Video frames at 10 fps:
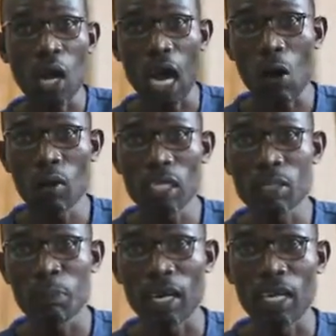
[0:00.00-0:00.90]
how will it
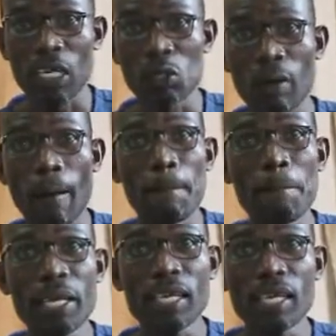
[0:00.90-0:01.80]
spell? It will
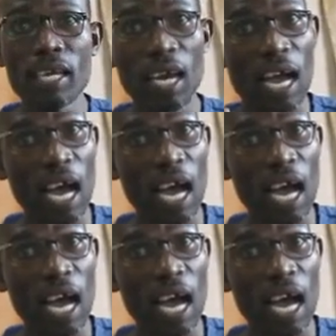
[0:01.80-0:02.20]
B-I-G-G-E-R.